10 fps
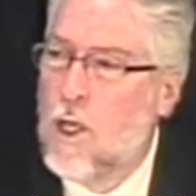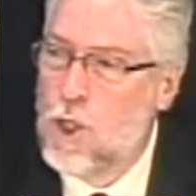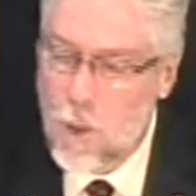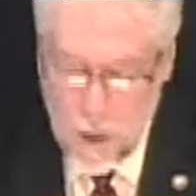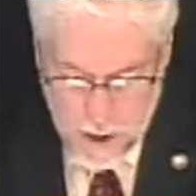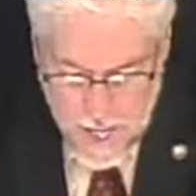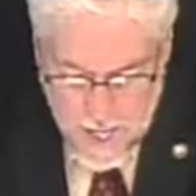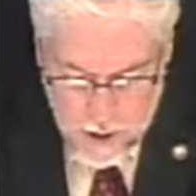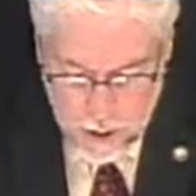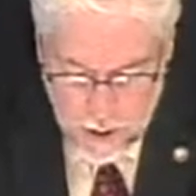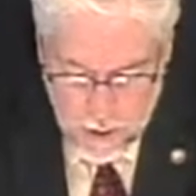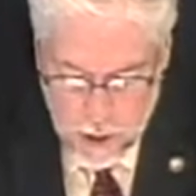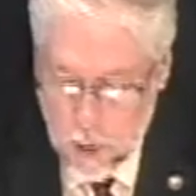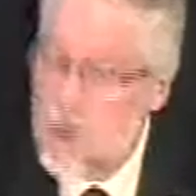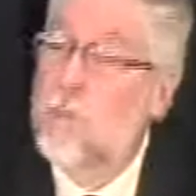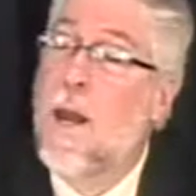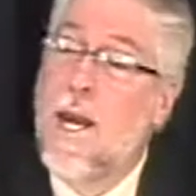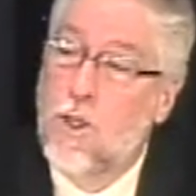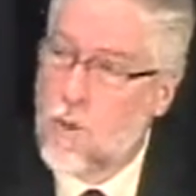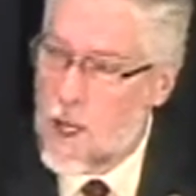Jewish
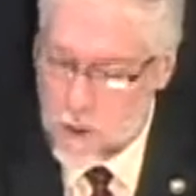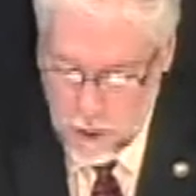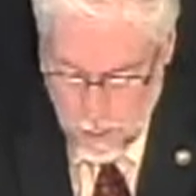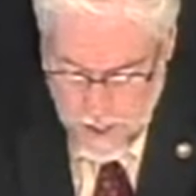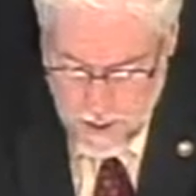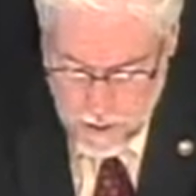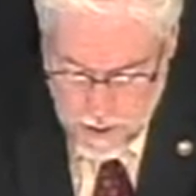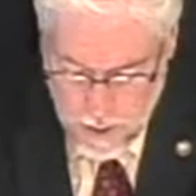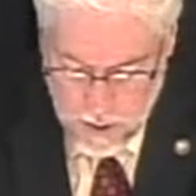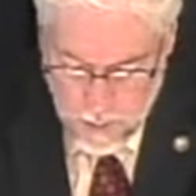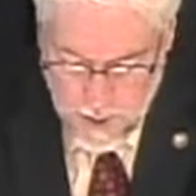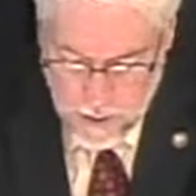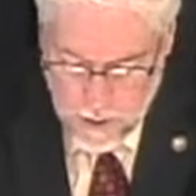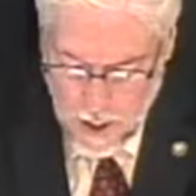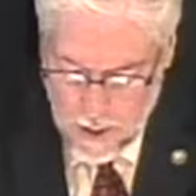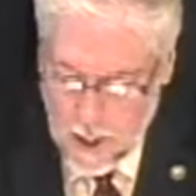patriots, you might say.